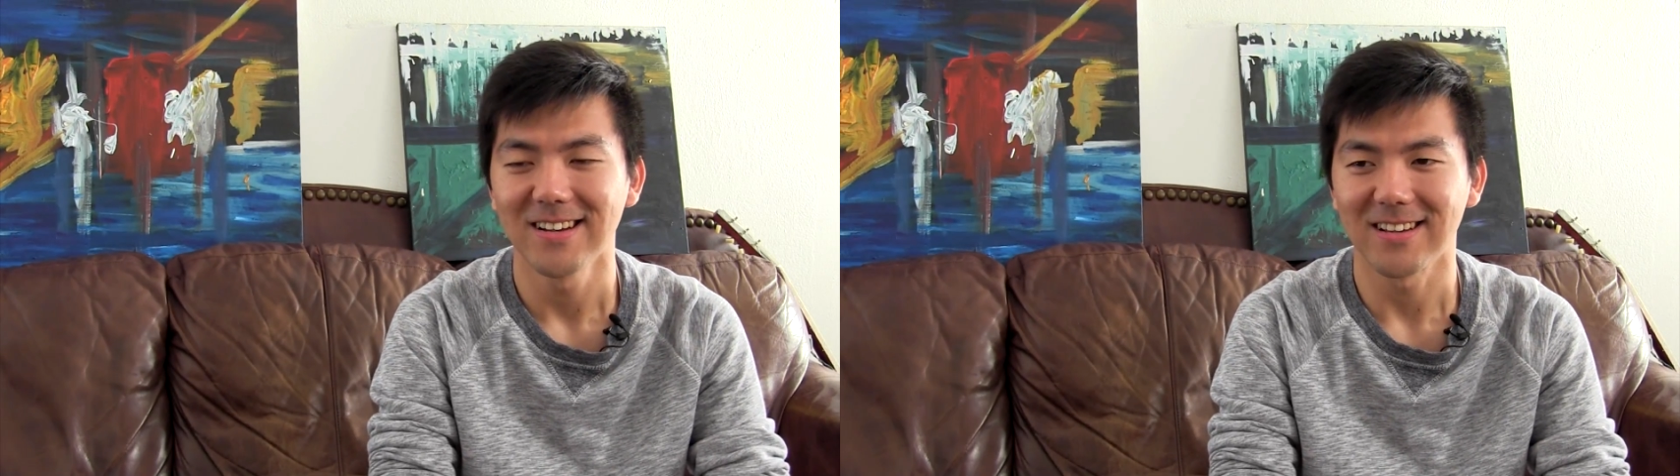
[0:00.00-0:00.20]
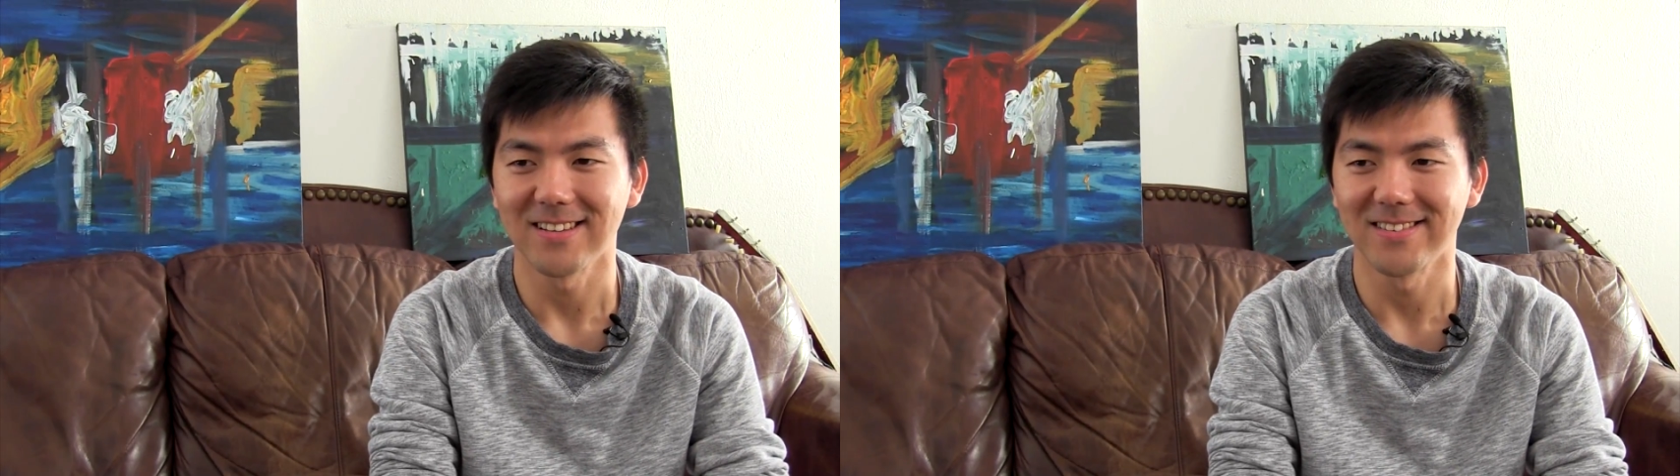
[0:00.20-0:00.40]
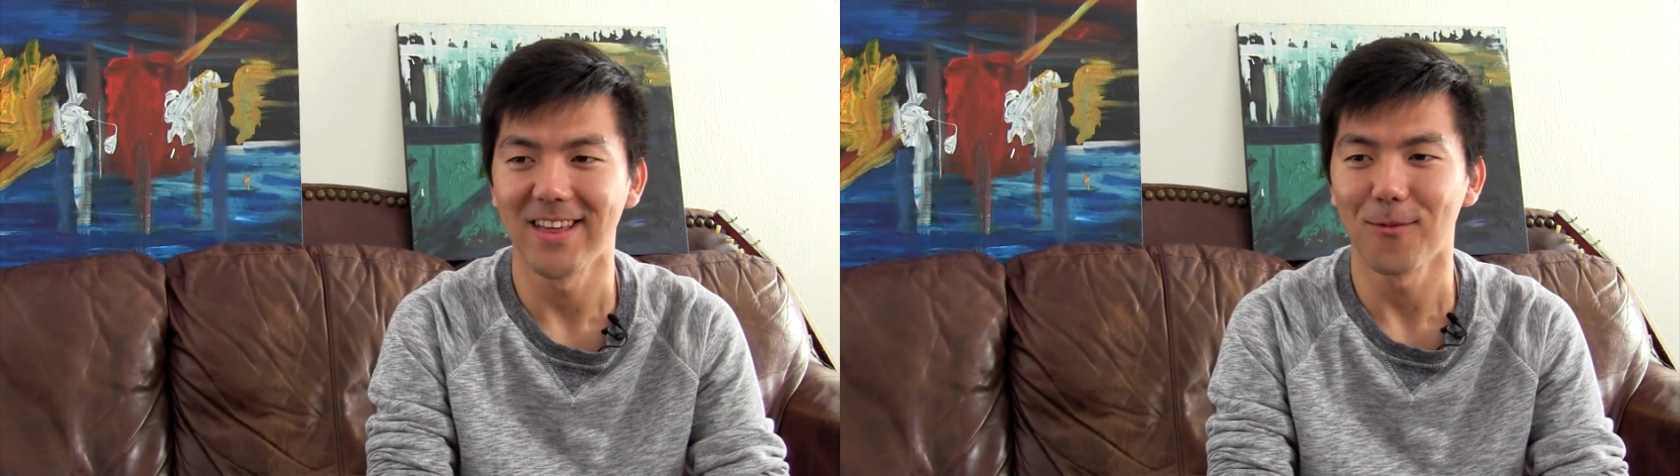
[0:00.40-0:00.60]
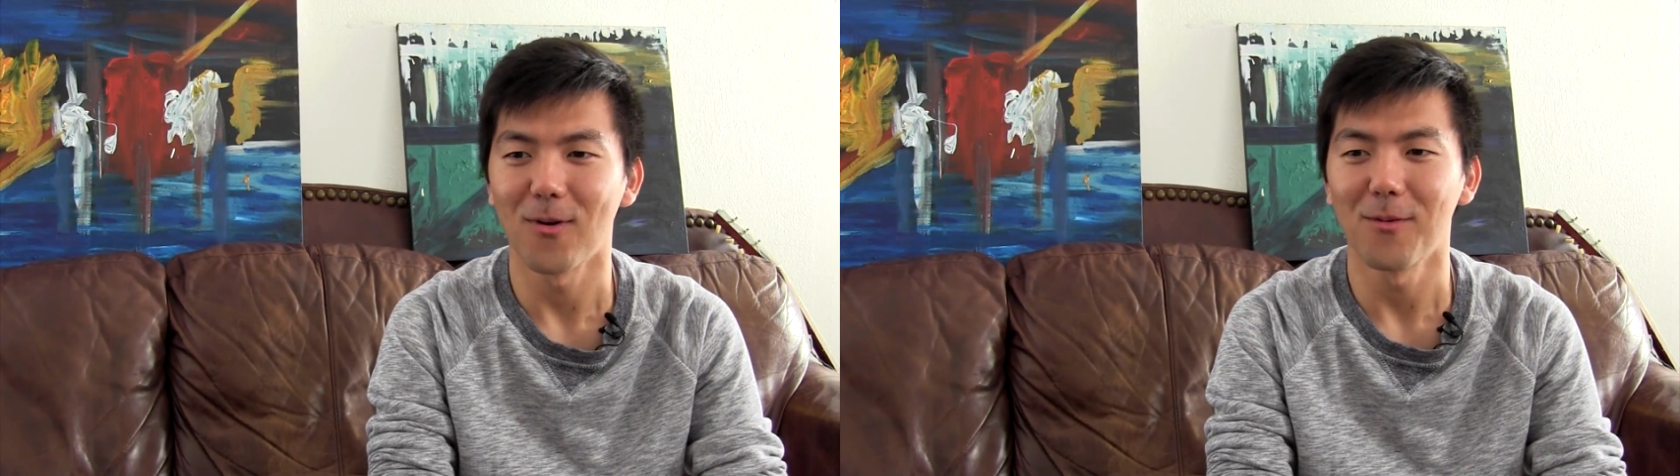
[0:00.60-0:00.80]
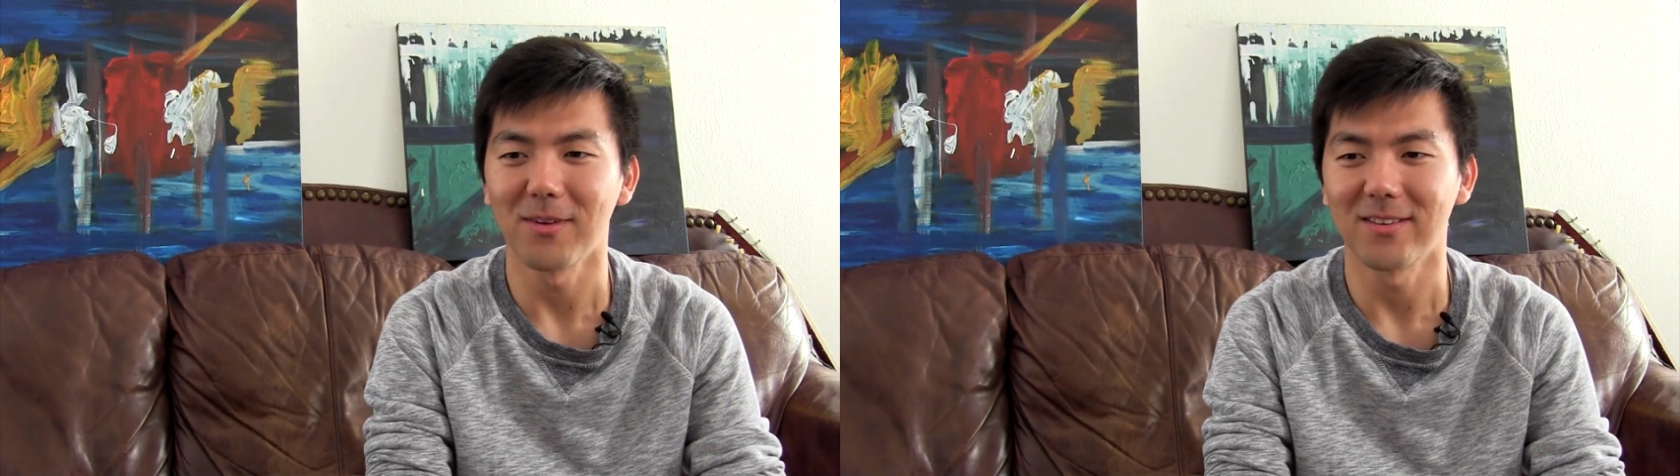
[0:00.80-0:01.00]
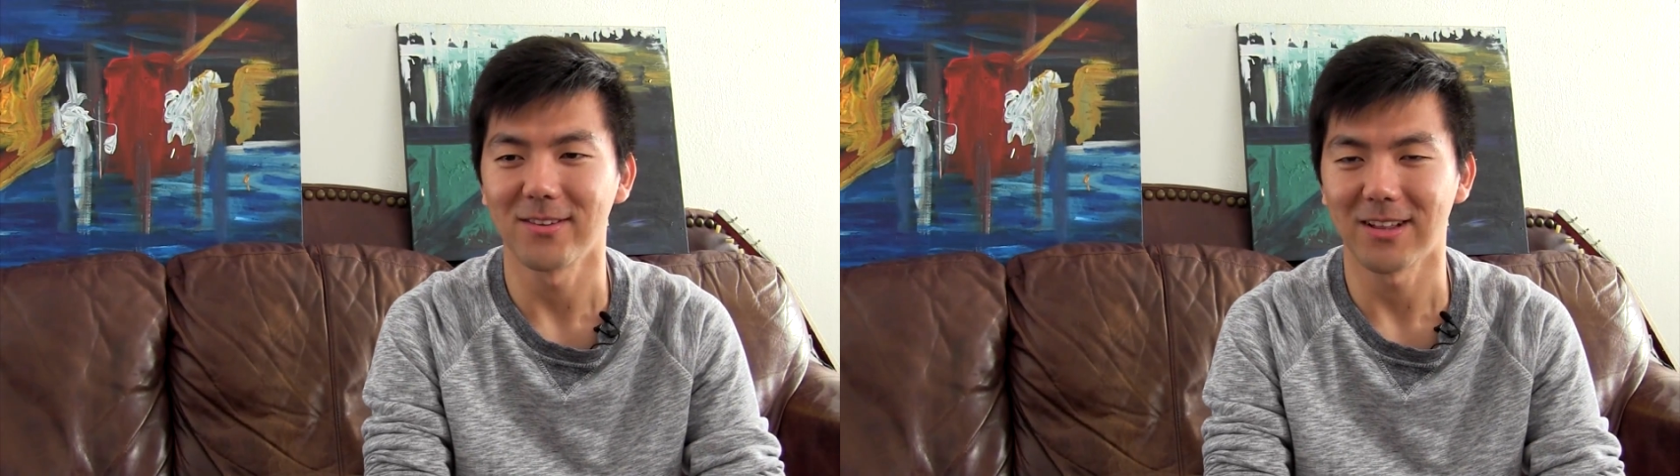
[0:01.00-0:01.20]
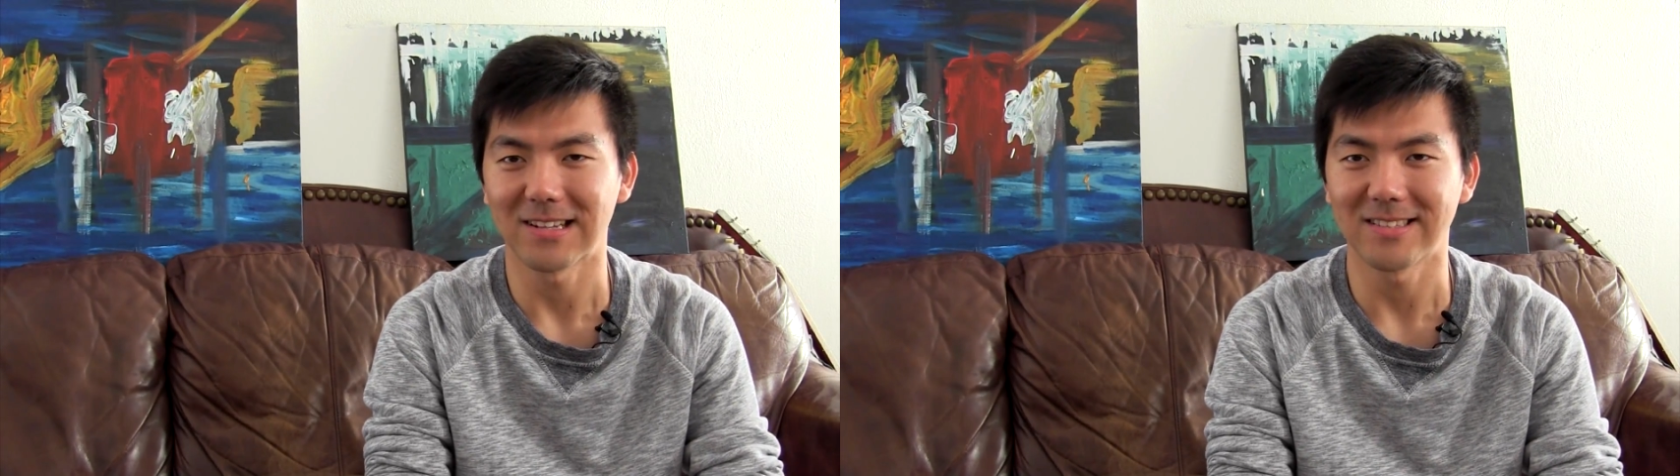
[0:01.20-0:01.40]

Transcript: because they want me to like